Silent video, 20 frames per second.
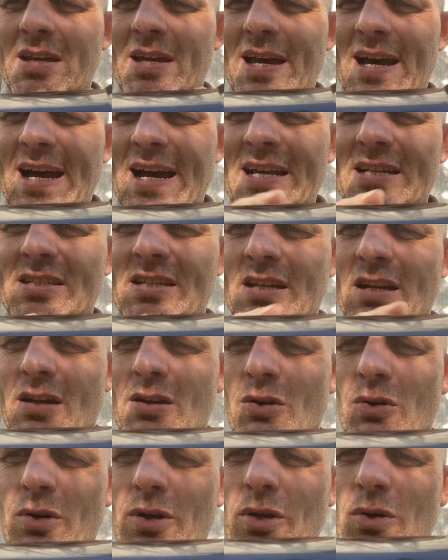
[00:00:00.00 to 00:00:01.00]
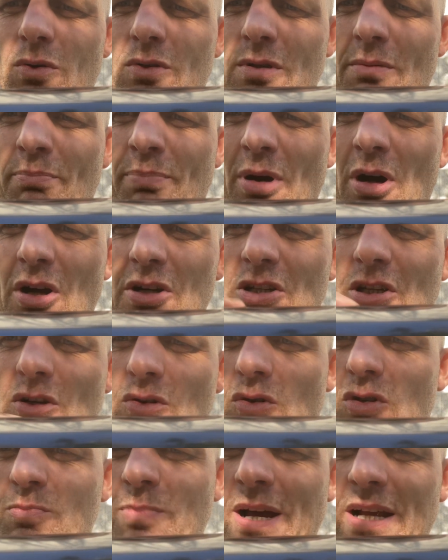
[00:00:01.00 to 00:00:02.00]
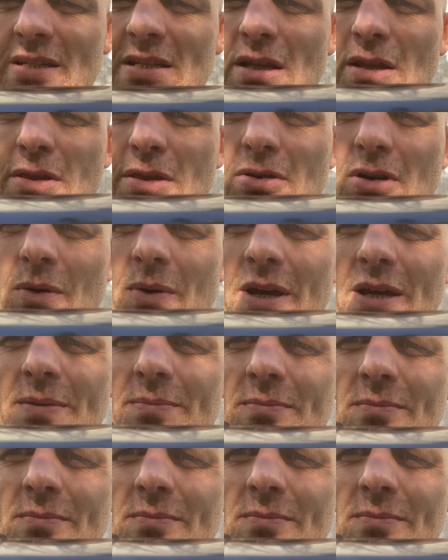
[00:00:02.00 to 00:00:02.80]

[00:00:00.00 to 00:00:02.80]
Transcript: acid and oils and particles passing through it.